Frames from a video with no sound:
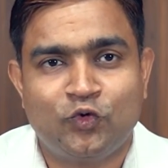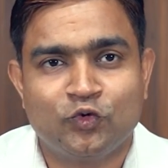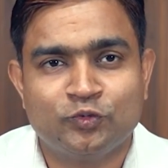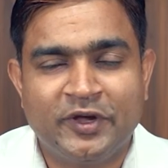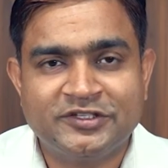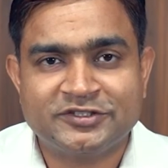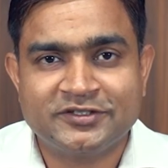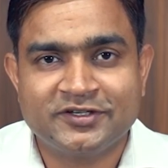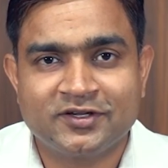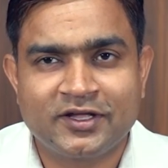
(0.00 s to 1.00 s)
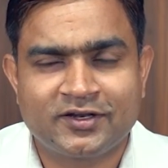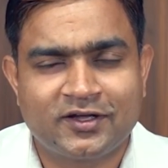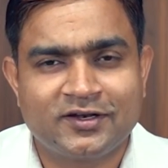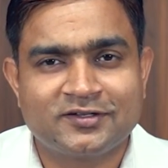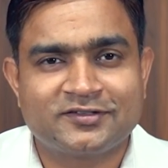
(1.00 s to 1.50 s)
To mention here, like
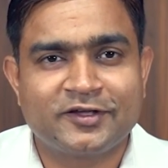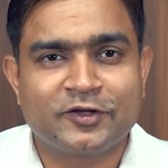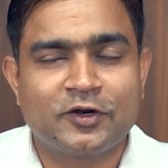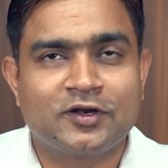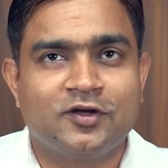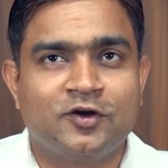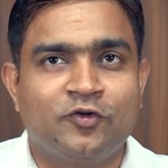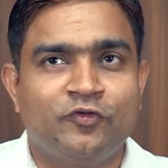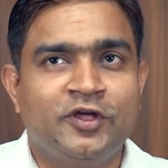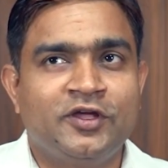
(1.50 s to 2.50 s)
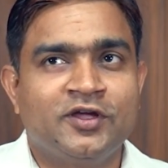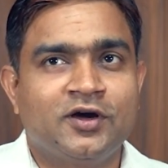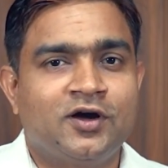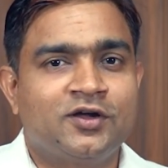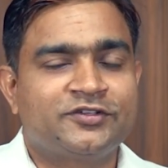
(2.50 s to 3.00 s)
I'll say, we
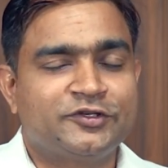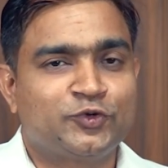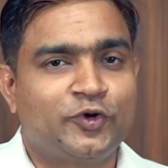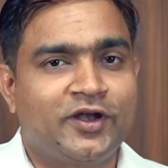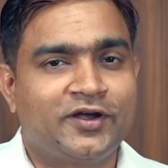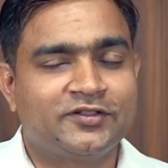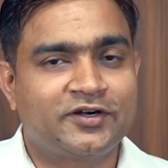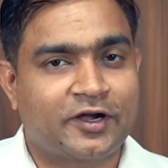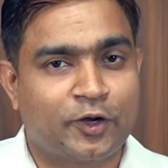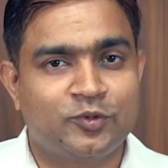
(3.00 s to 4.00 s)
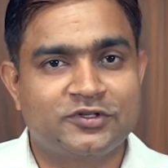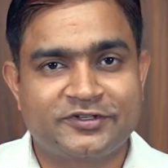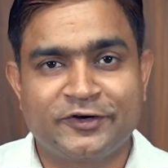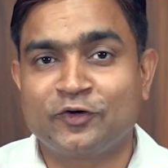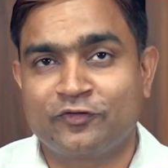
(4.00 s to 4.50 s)
are situated in the tribal
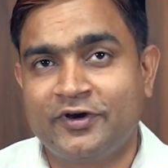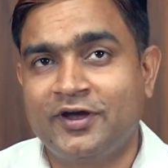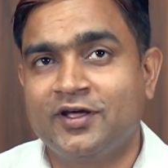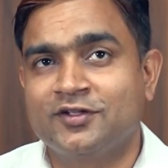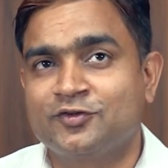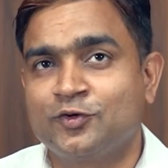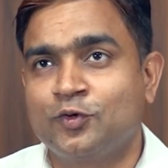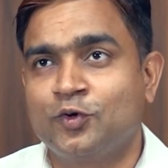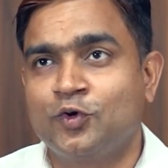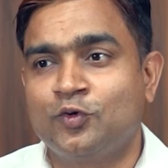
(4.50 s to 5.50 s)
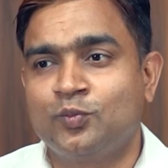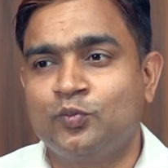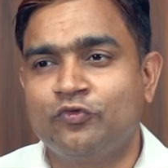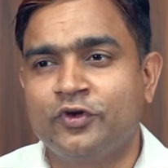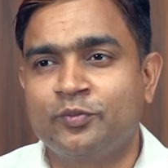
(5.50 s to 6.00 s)
state of India. So
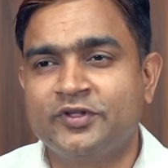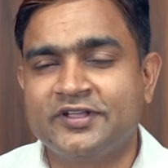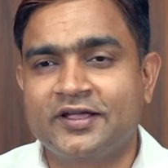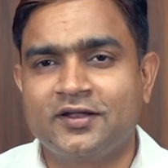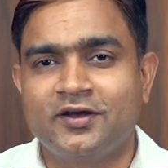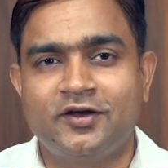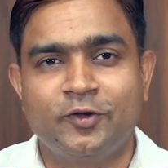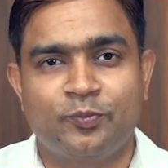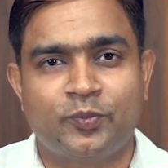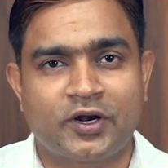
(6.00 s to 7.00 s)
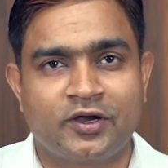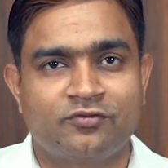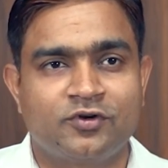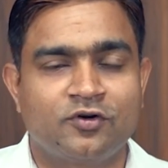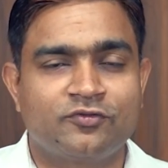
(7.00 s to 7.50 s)
we are basically
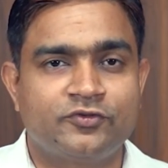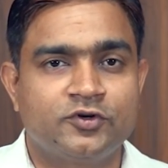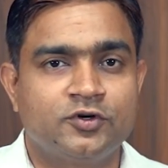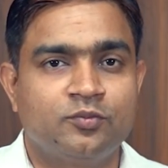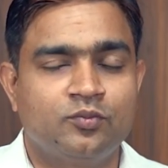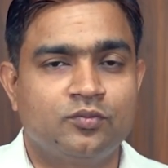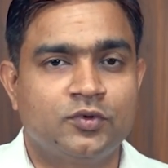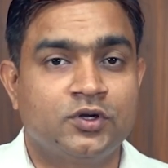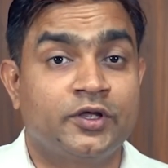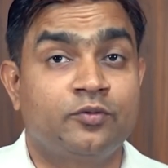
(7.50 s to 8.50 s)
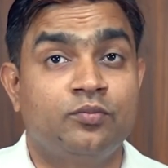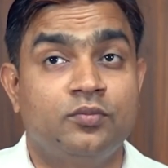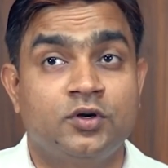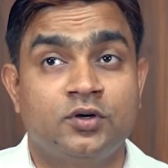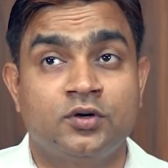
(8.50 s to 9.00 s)
deprived of
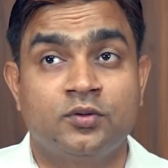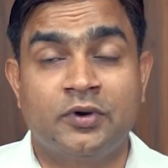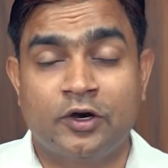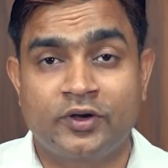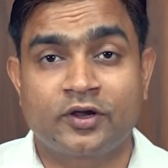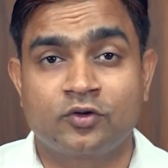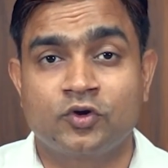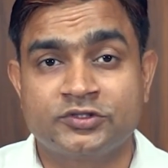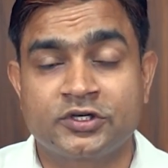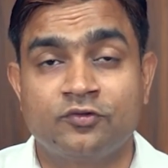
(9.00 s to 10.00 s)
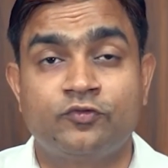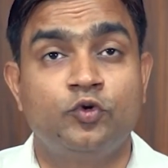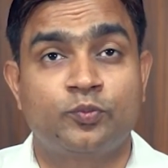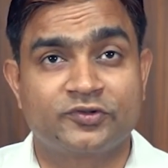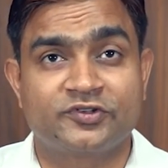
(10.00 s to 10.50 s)
biotechnological
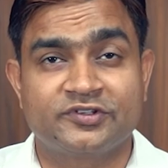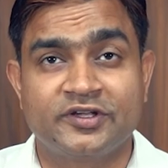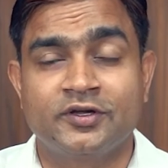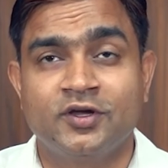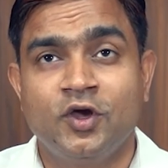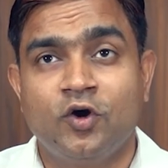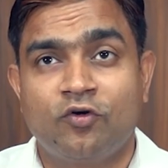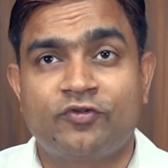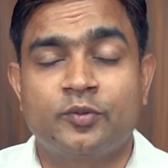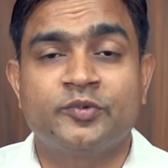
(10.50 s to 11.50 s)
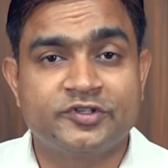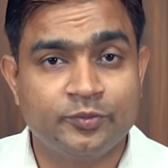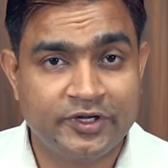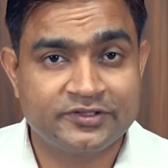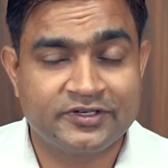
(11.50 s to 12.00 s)
food processing or pharmacy
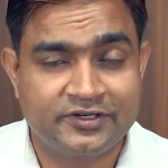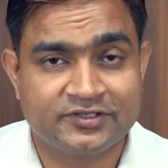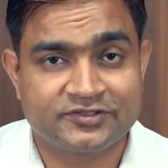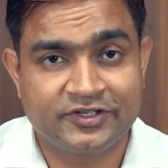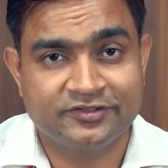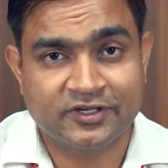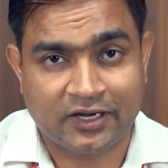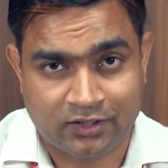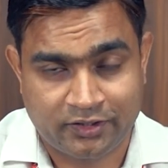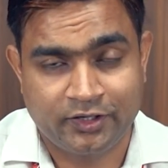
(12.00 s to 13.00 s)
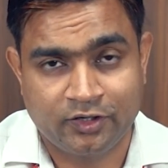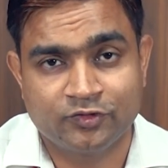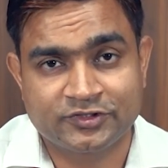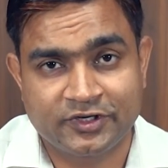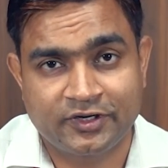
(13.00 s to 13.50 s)
based industries in
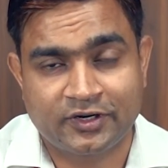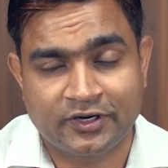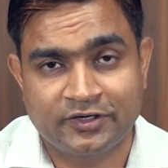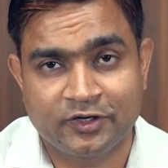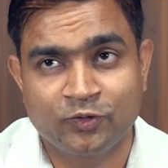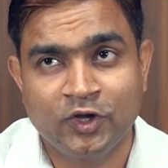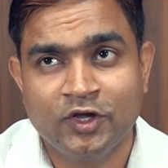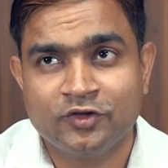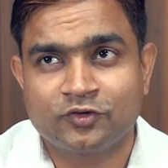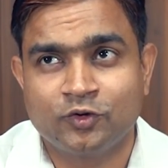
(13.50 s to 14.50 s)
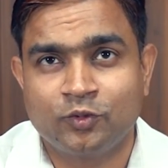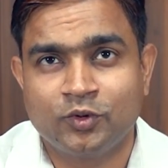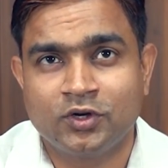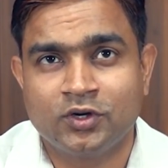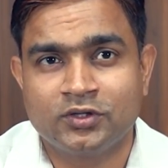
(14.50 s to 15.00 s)
our state right now.
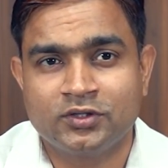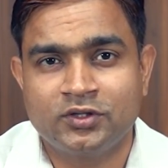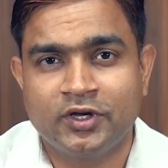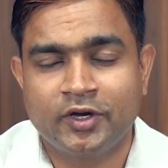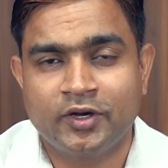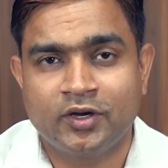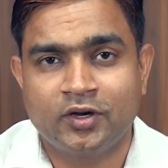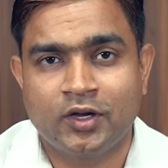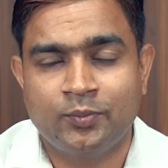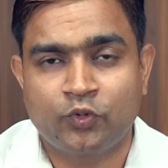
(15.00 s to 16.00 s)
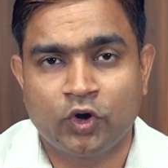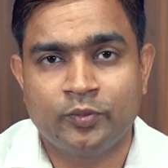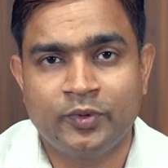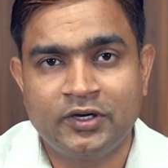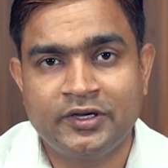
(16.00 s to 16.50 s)
So the
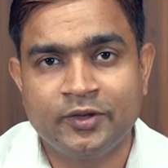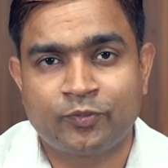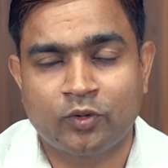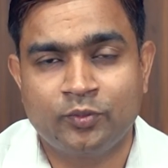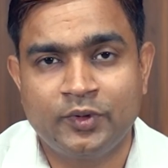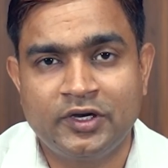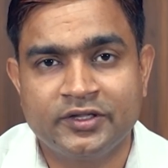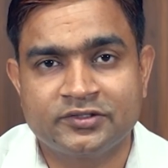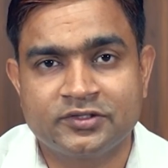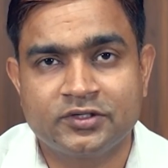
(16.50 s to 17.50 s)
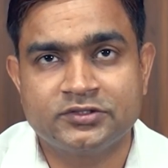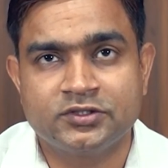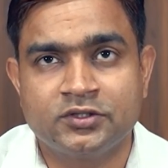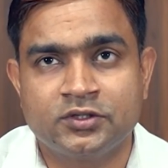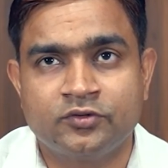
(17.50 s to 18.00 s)
employability probability is
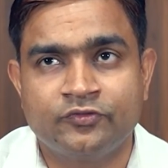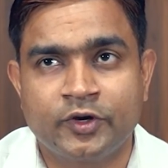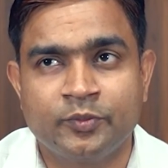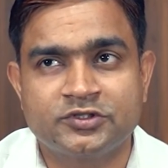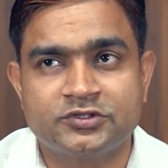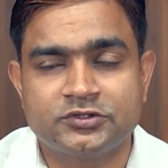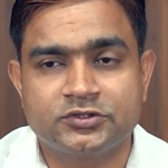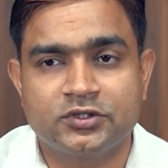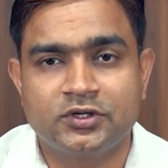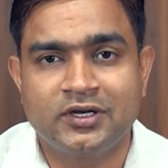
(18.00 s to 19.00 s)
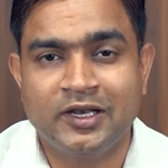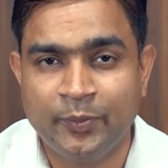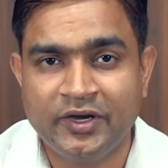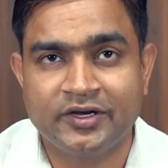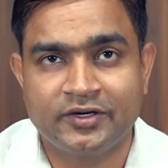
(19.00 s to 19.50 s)
very much
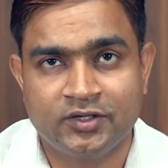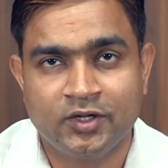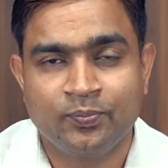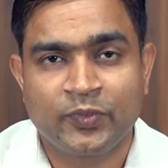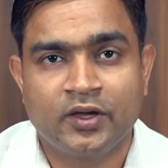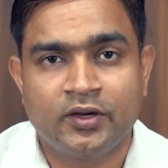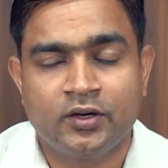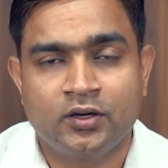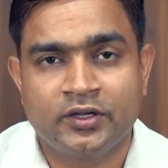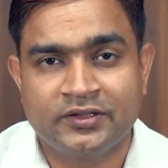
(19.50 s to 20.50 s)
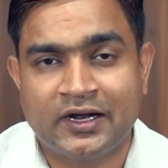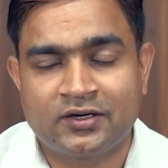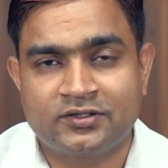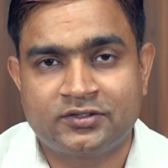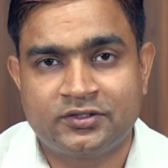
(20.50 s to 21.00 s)
limited in
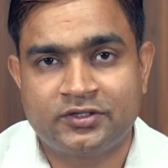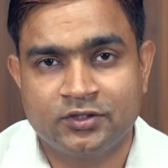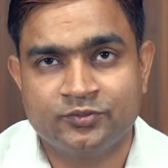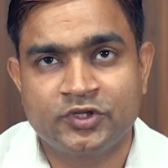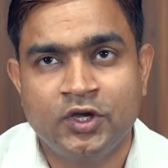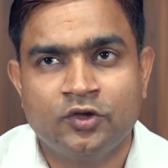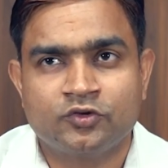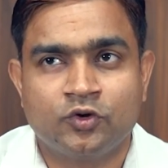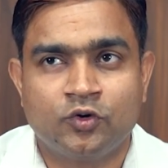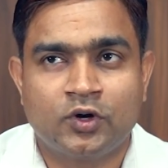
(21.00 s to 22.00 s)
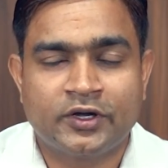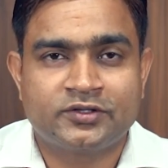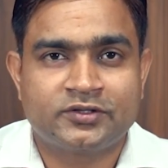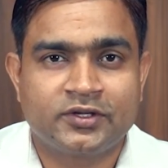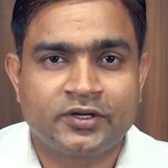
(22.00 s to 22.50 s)
that terms. So I
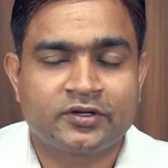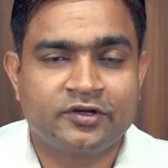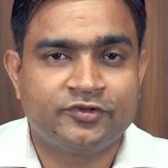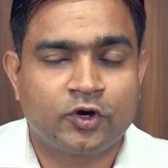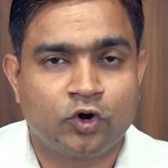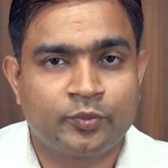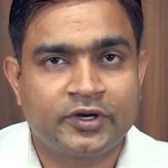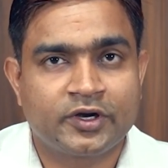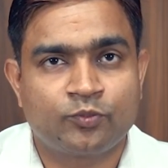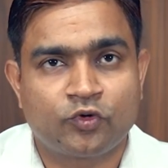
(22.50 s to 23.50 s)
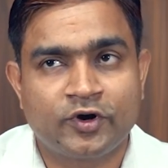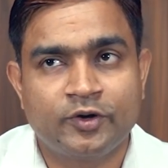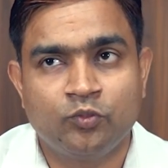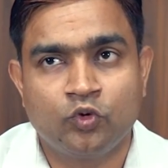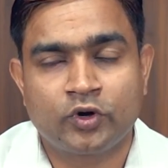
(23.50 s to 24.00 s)
think if the government can provide
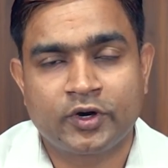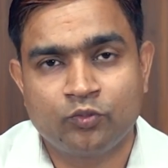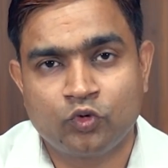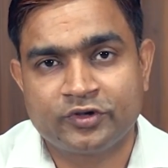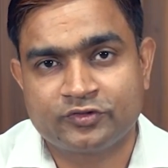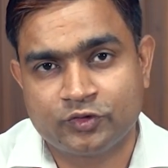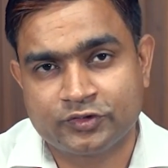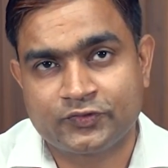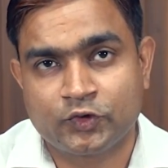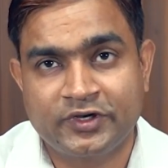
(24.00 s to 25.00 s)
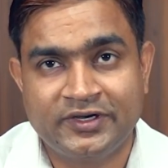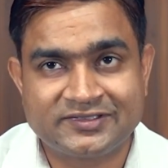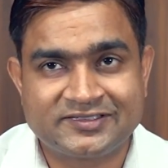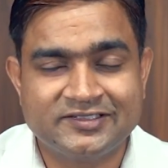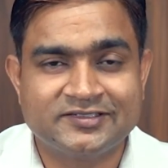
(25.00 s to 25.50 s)
more and more resources for the
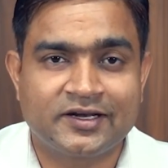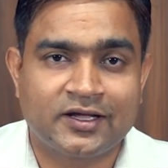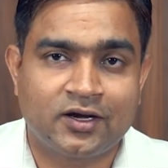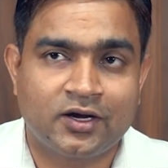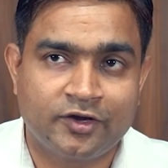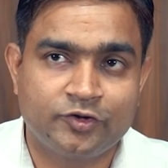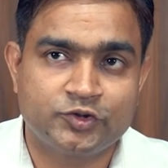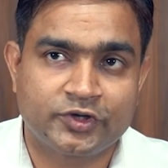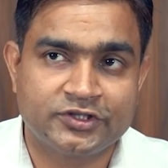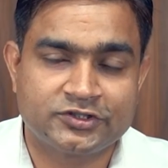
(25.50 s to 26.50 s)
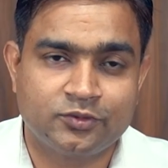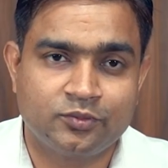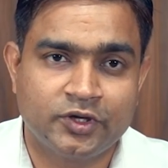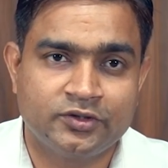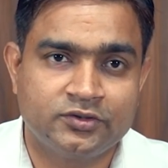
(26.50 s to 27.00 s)
industries and higher
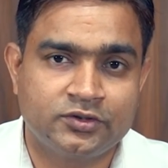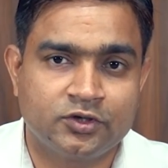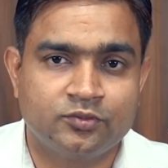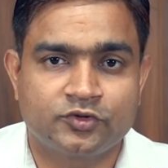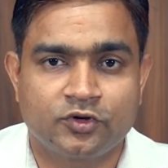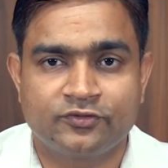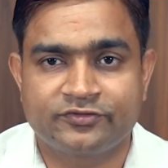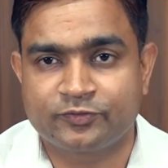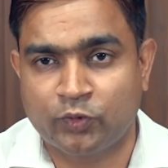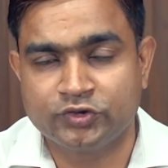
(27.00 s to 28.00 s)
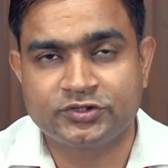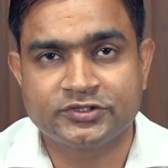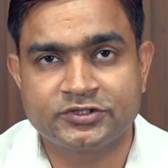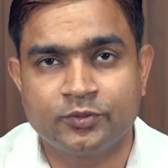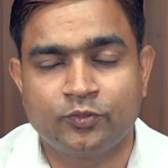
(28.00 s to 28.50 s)
education in terms of
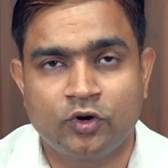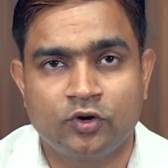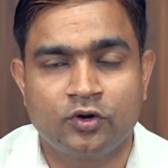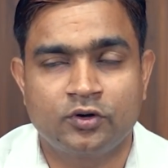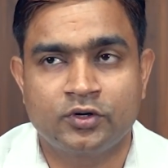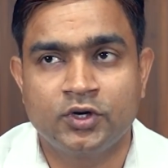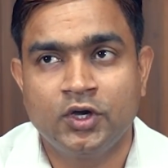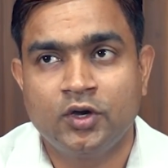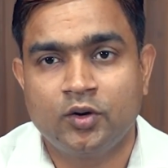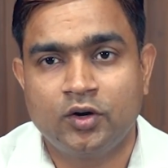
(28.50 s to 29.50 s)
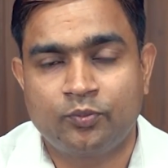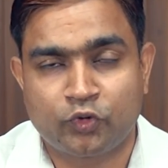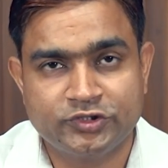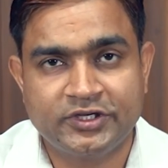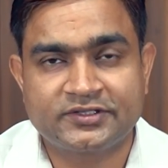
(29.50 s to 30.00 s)
sponsorship or
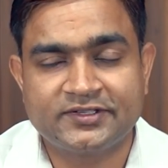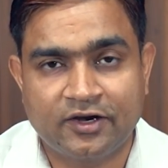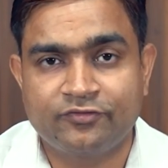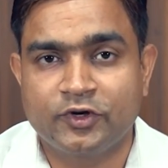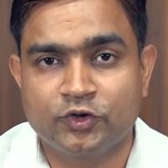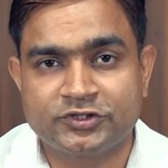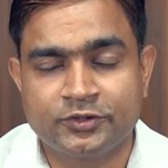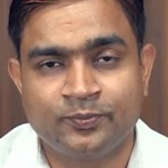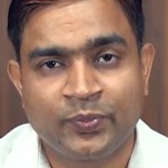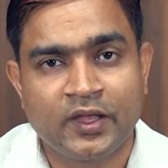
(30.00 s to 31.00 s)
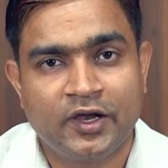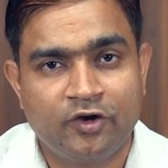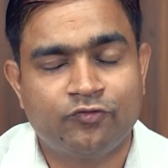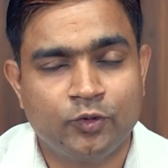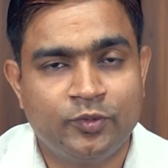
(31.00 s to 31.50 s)
projects and fellowship,
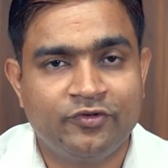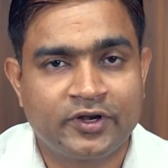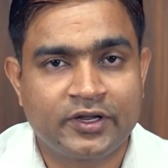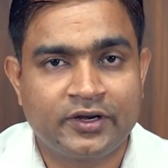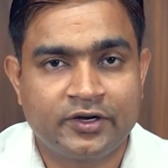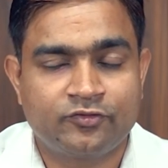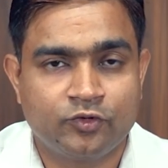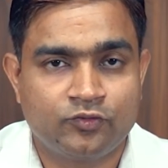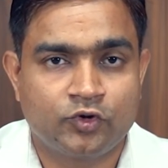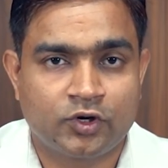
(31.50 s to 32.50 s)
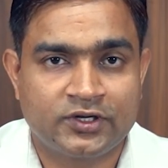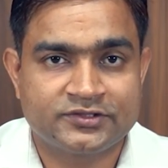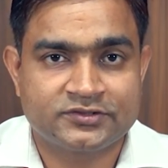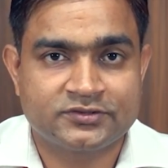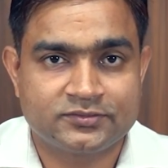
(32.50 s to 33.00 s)
it will be very grateful for
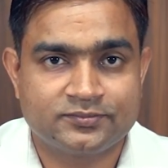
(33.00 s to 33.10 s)
us.